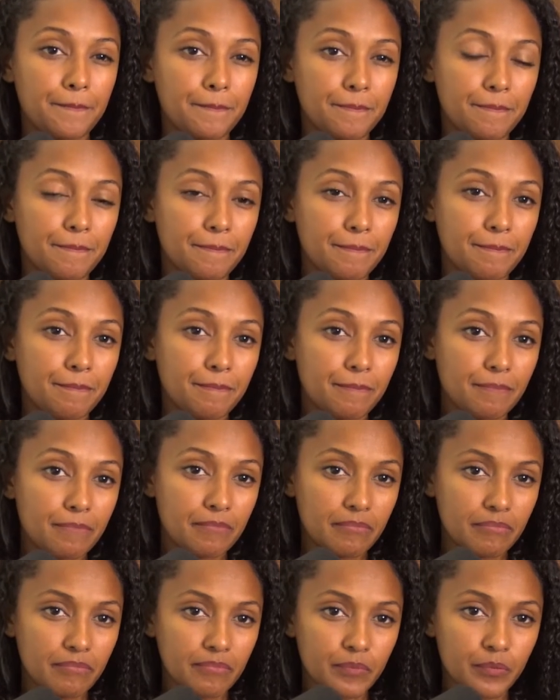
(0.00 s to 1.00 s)

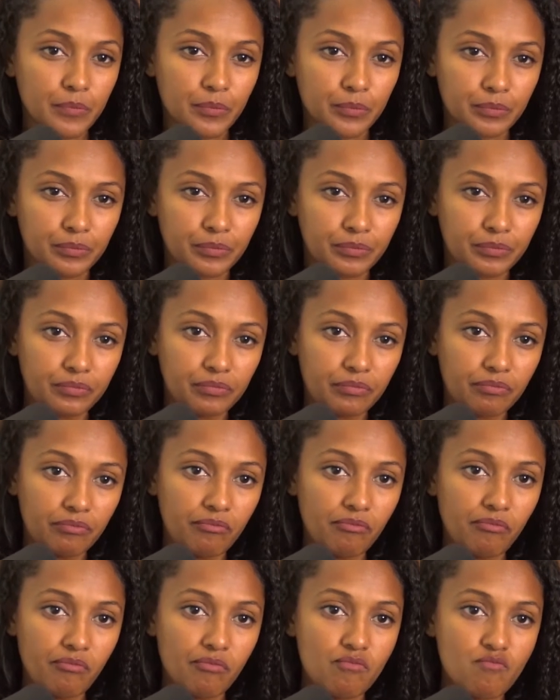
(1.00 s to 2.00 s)

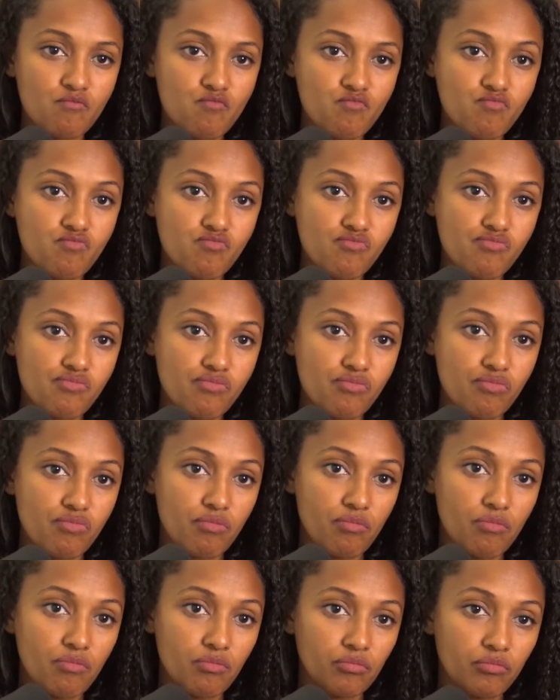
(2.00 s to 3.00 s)

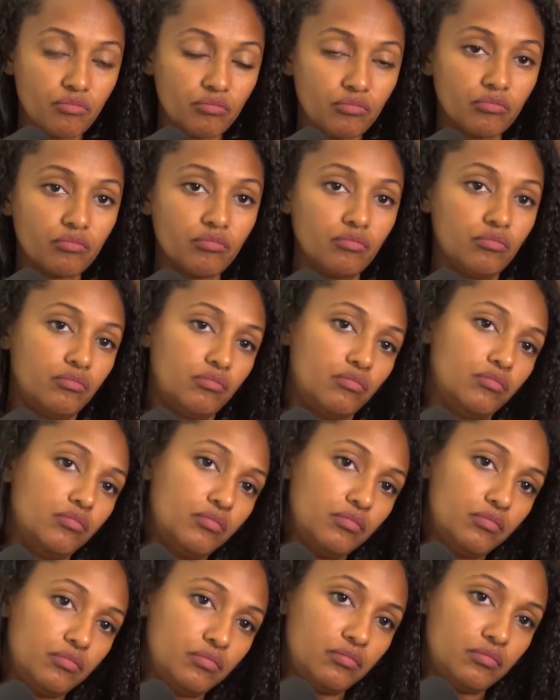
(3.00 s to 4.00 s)

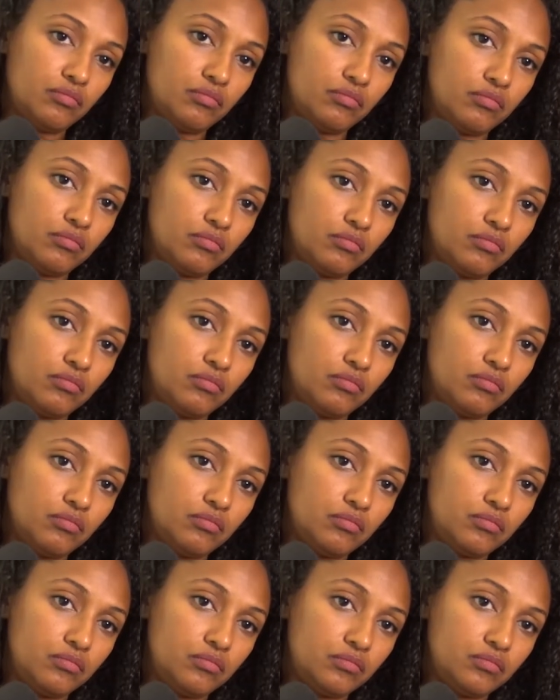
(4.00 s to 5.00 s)

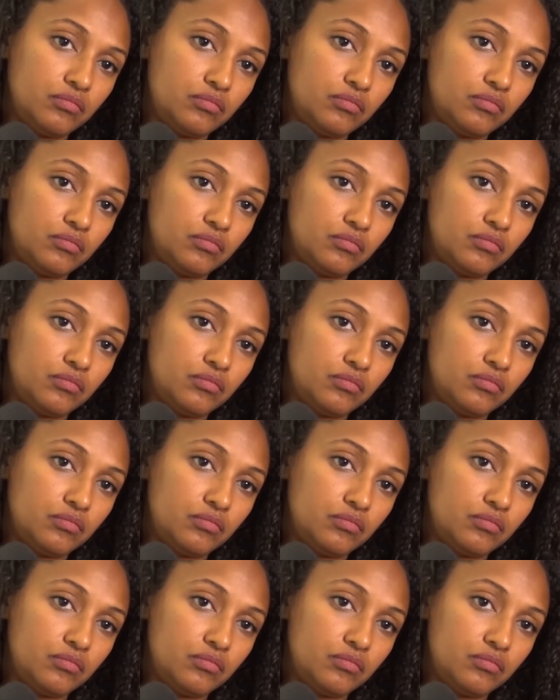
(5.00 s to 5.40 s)
(silent)